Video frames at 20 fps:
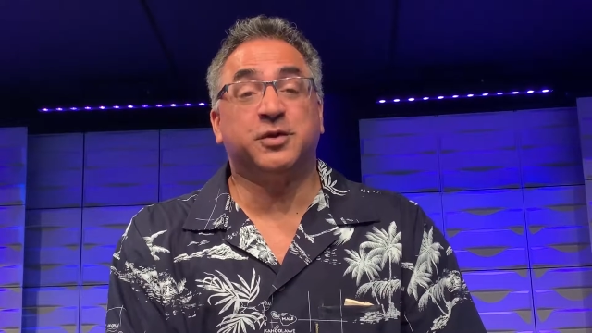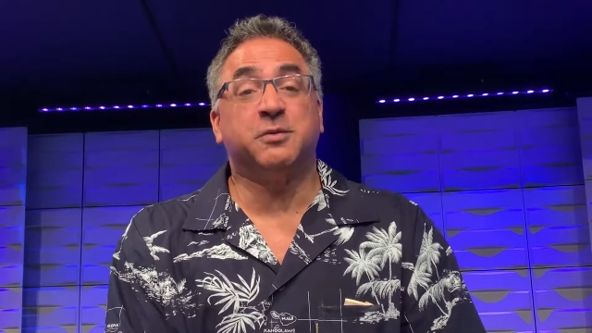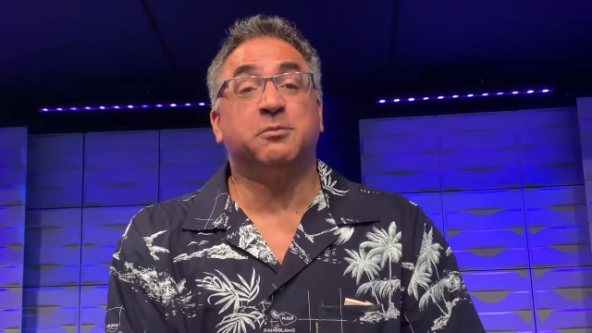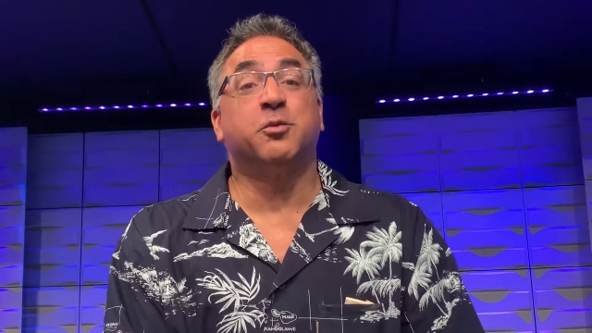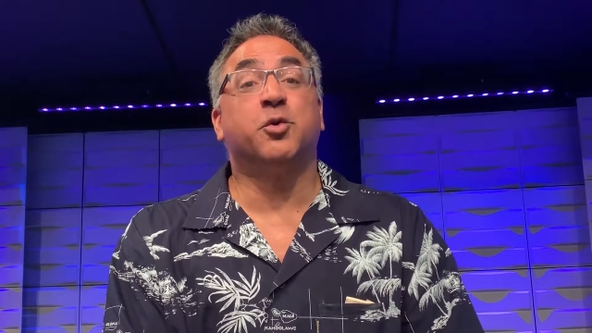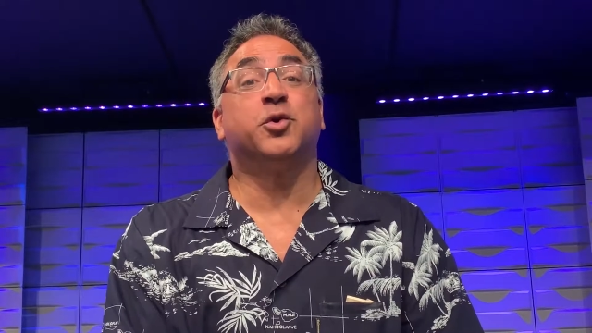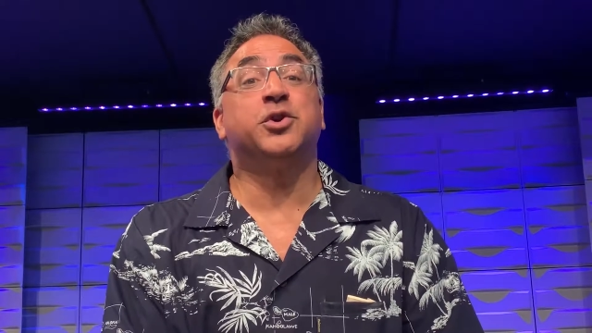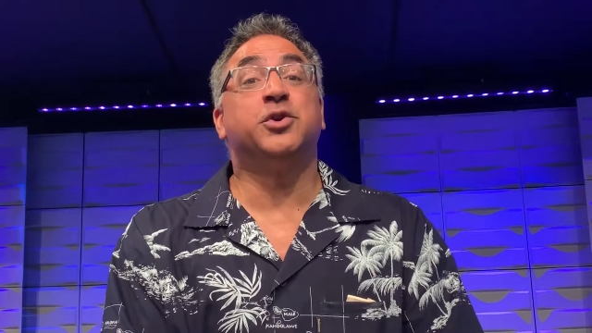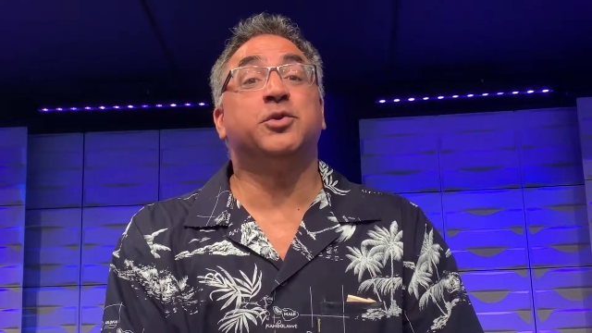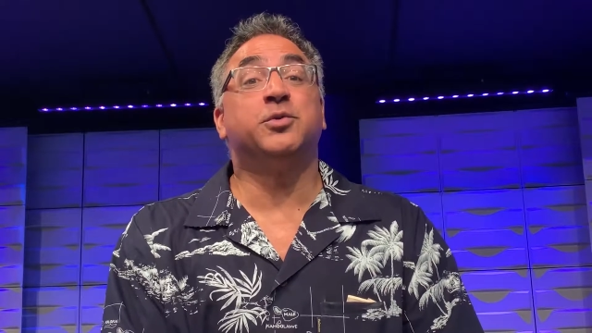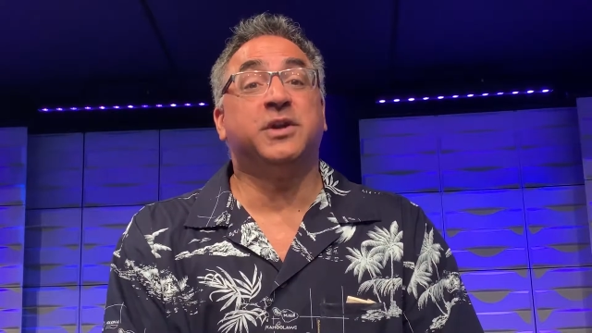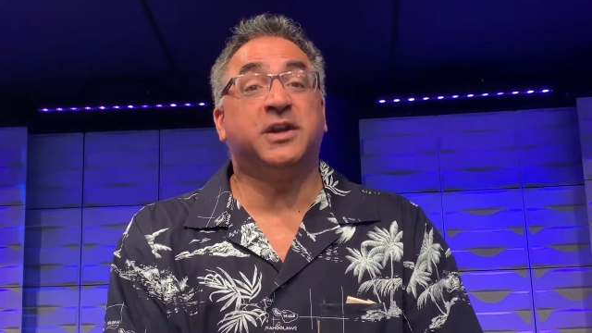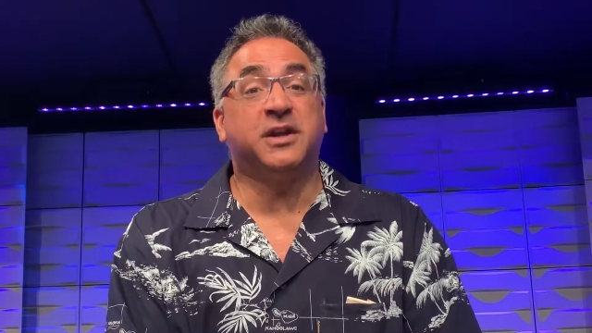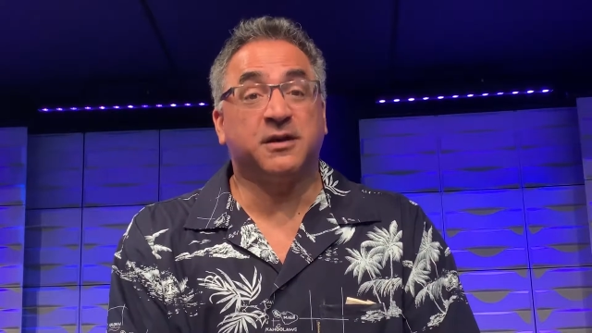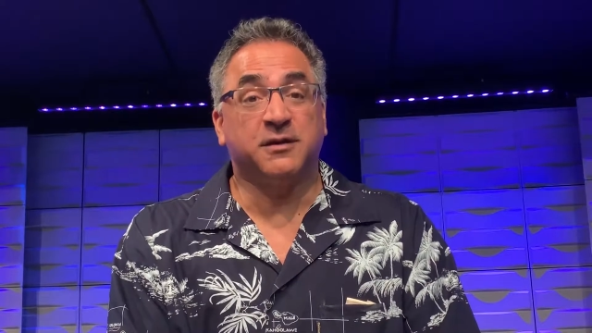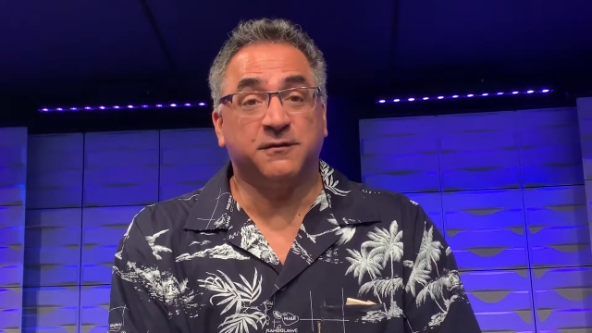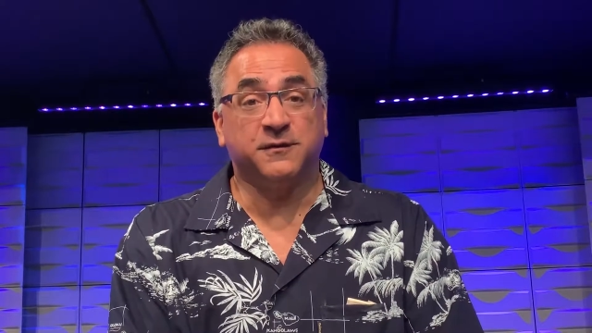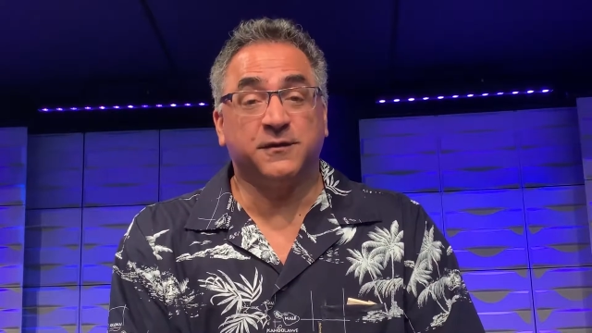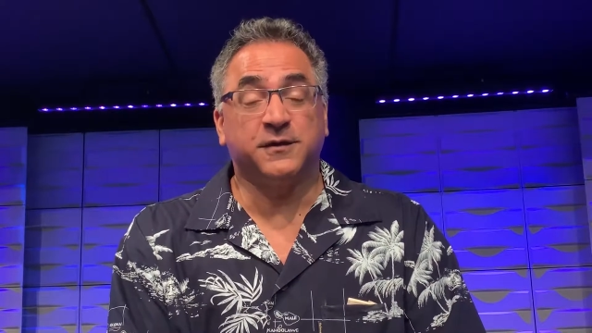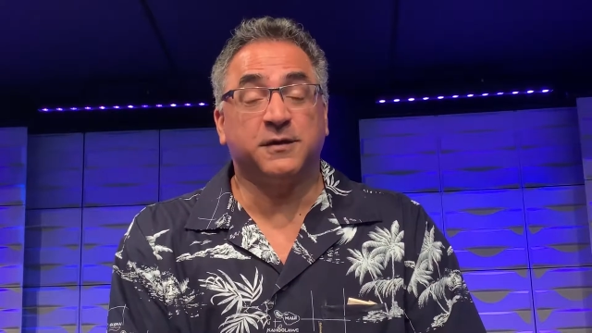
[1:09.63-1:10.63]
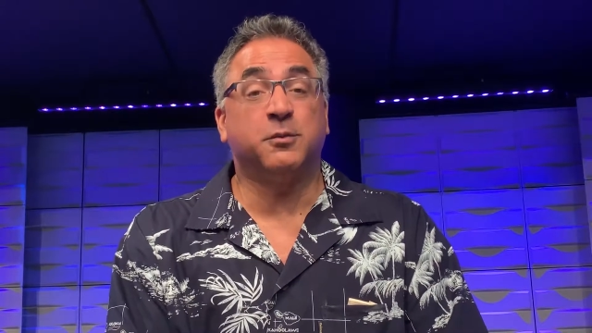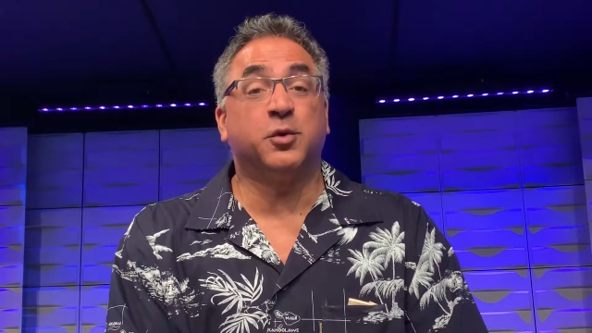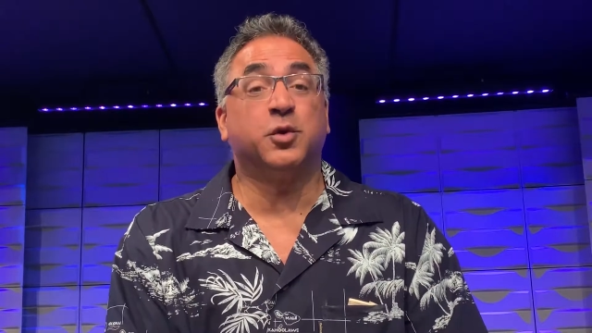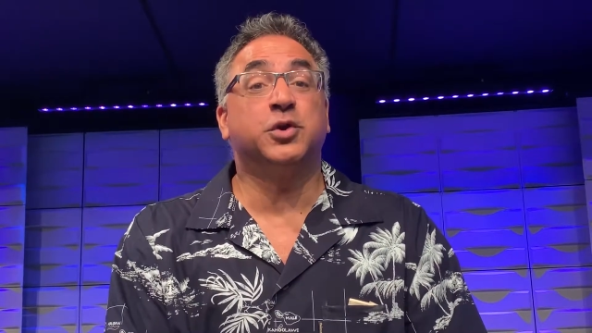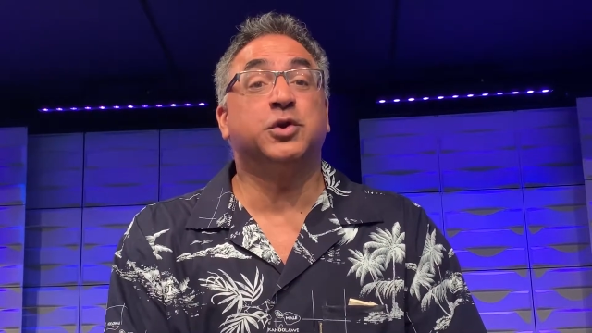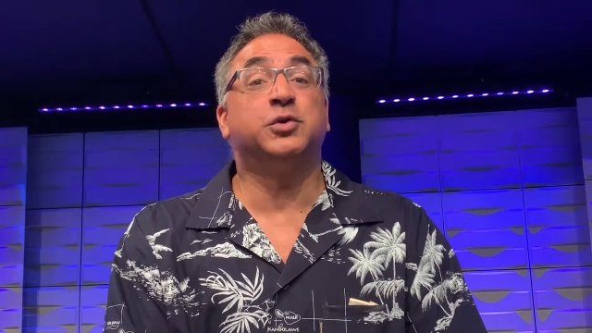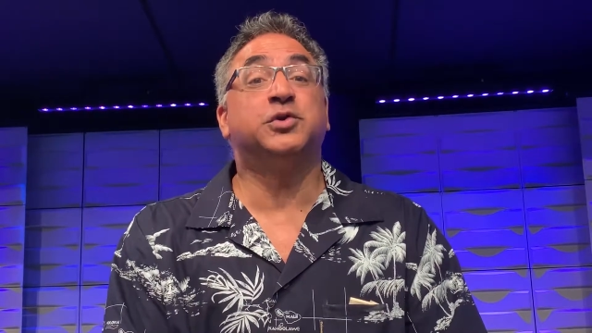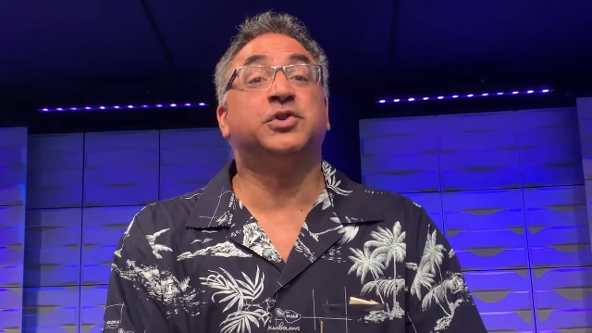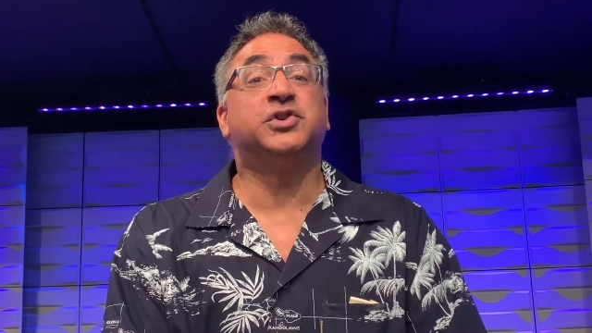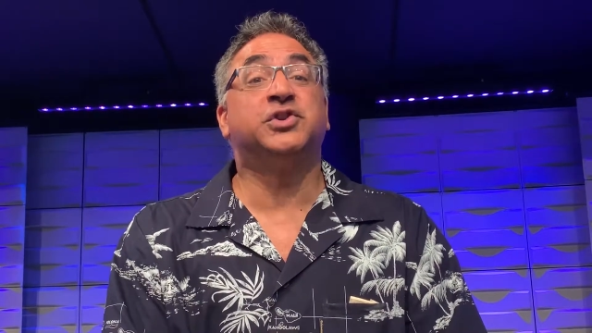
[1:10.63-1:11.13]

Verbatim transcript: The more you give, the more you